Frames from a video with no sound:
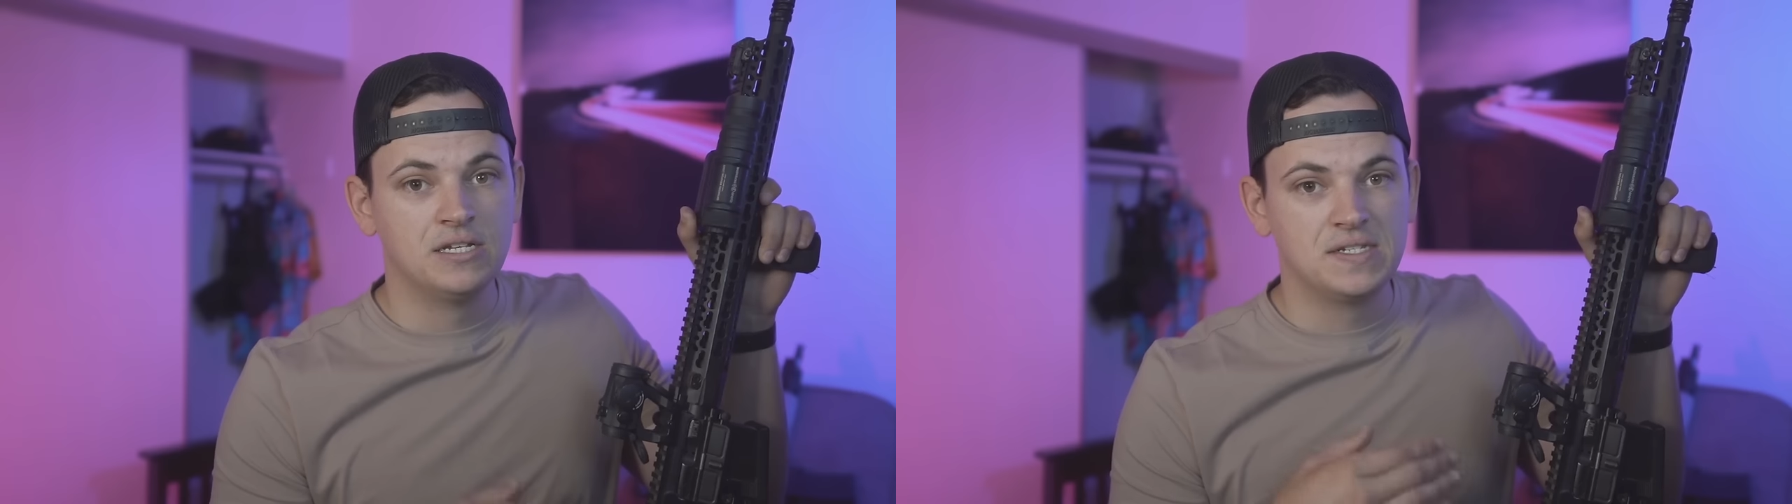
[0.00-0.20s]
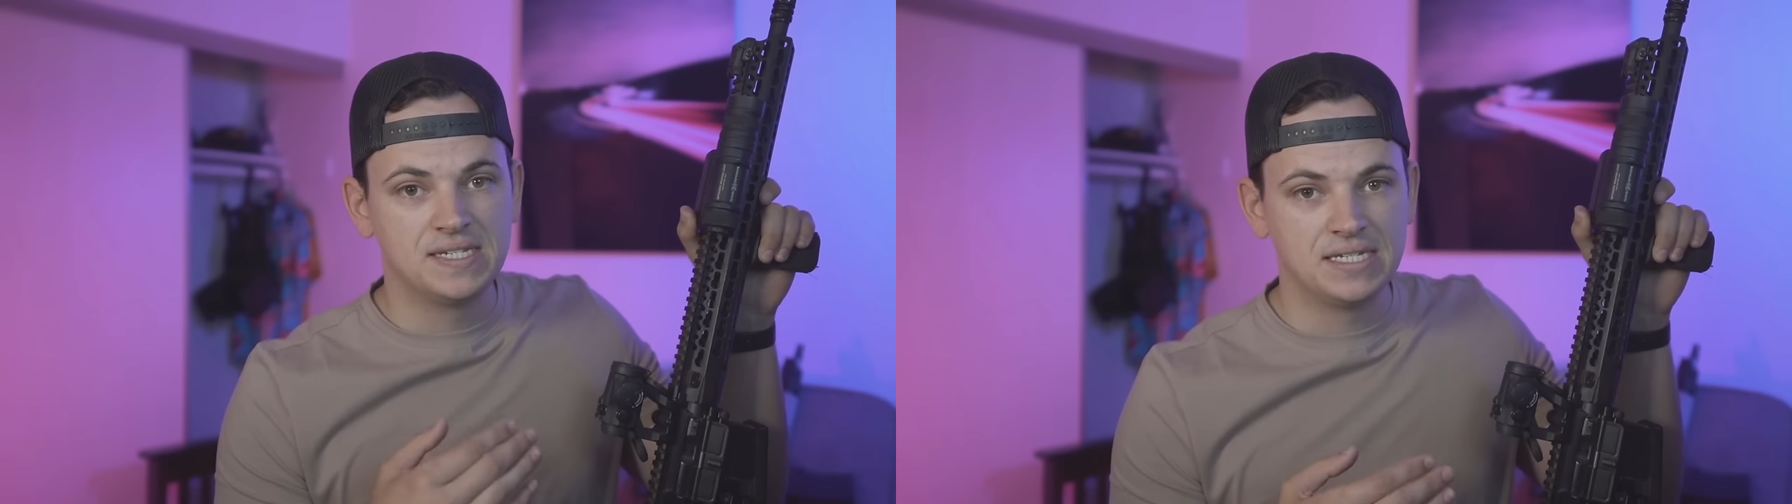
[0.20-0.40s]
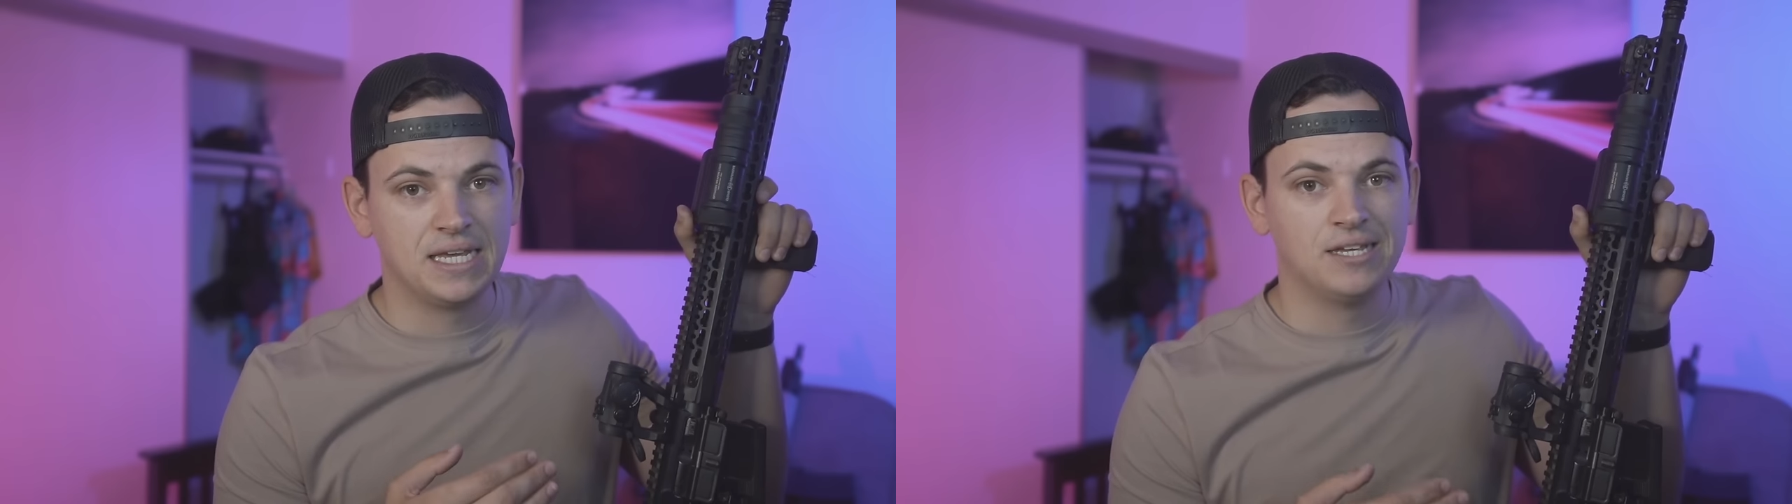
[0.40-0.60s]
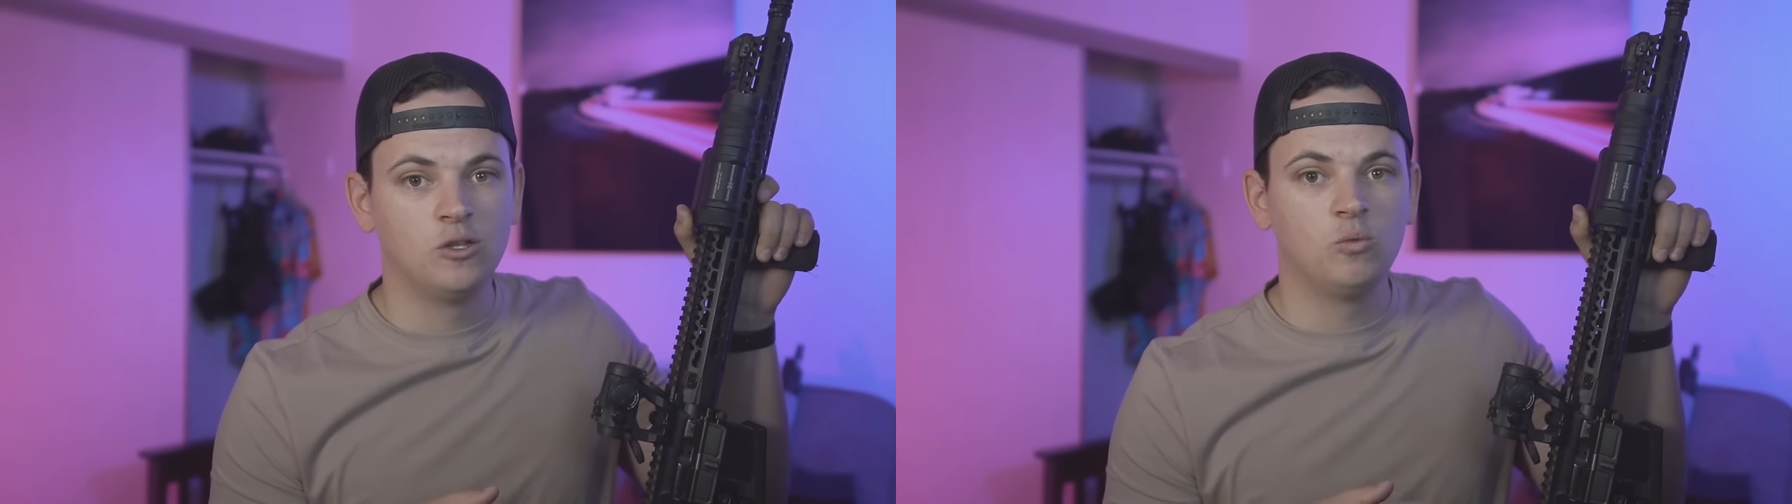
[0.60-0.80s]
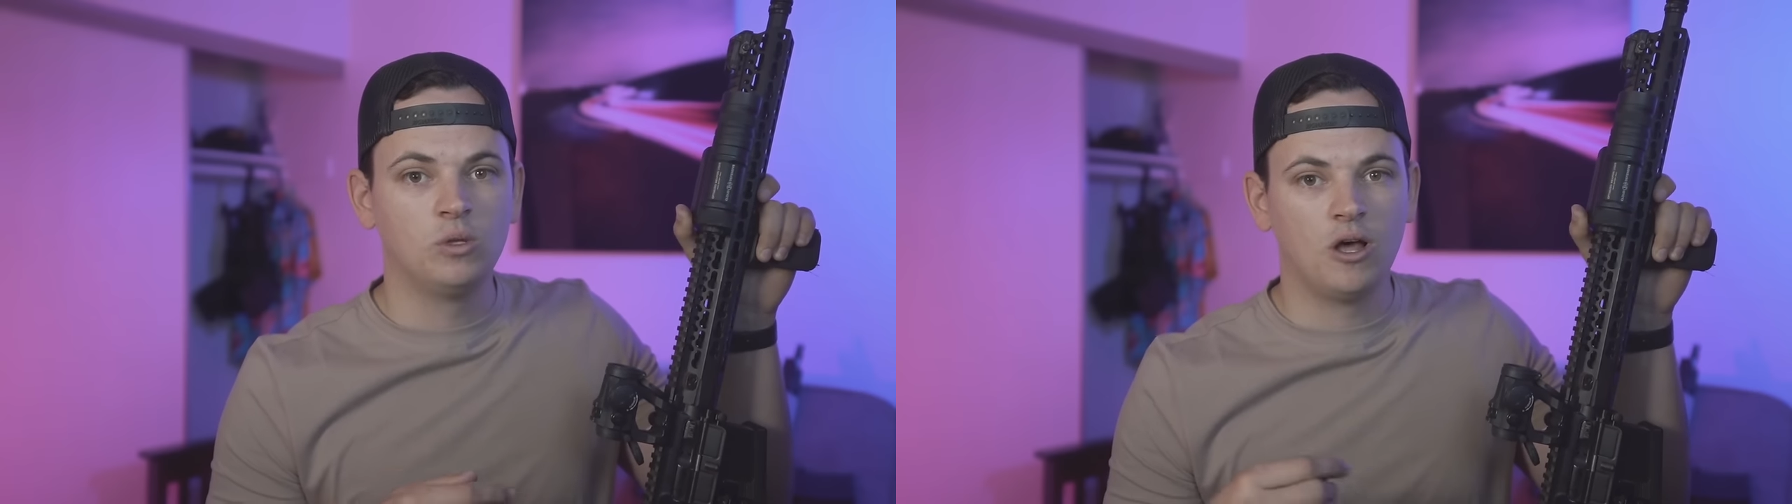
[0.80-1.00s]

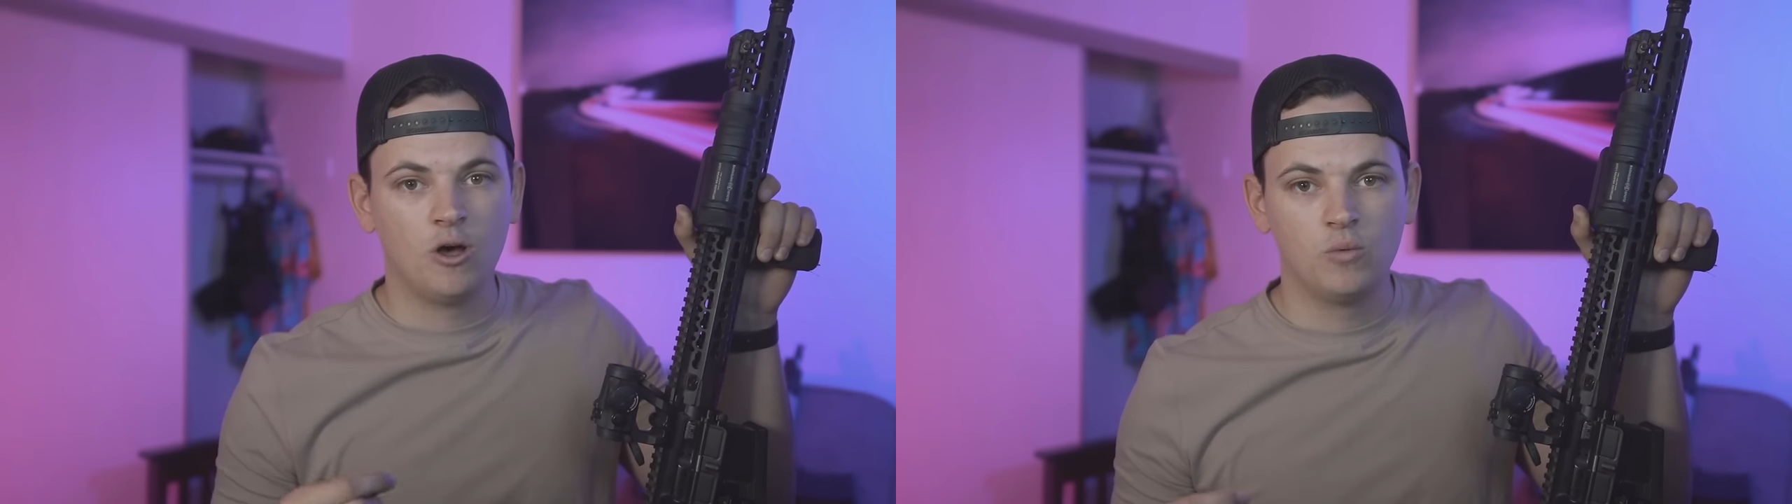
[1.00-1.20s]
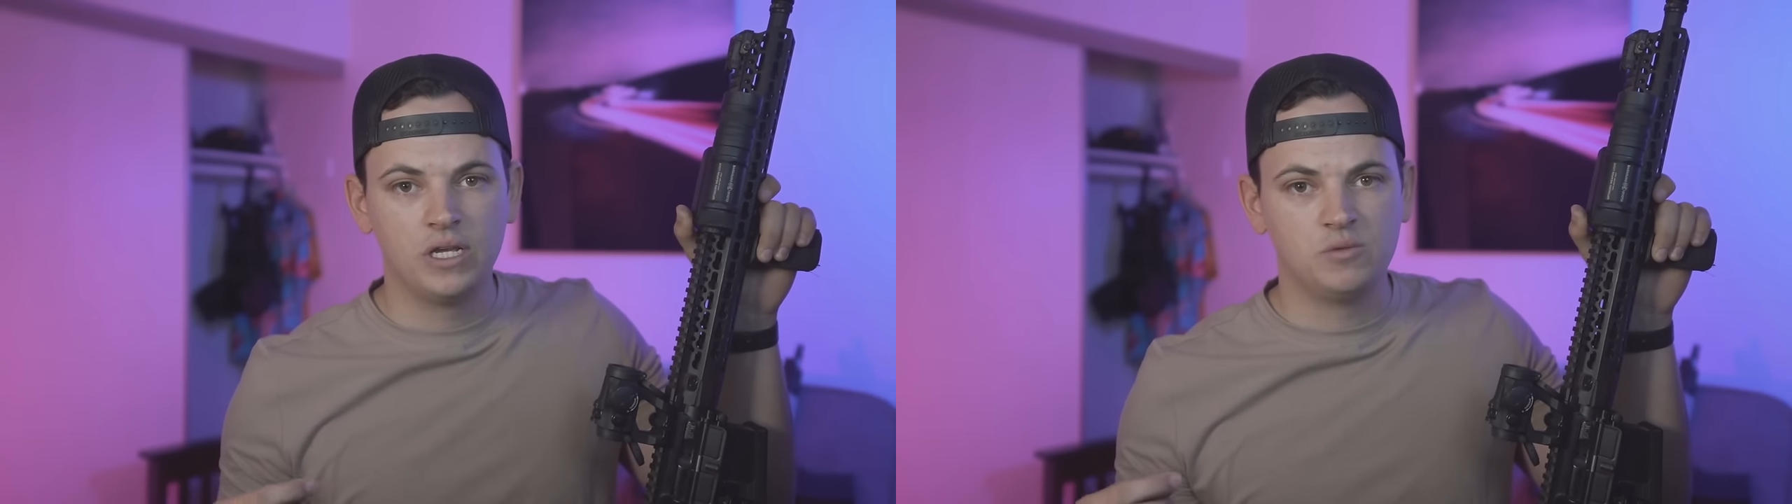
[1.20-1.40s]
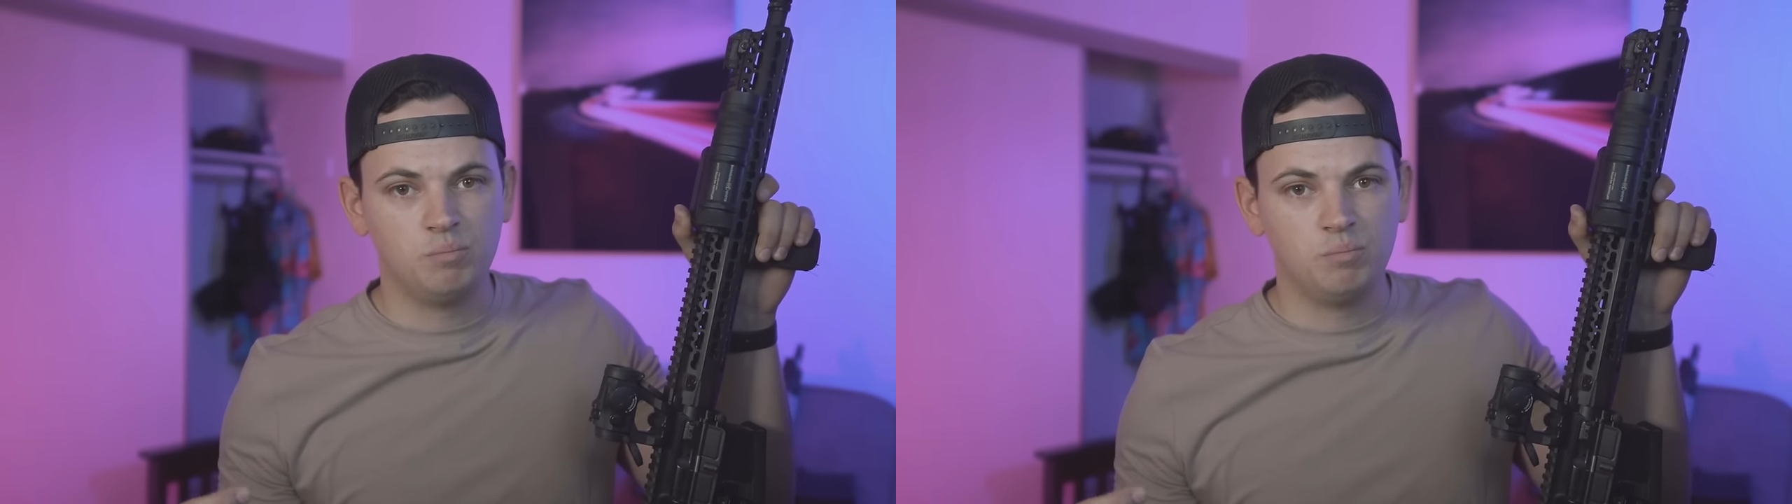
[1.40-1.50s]
skill will always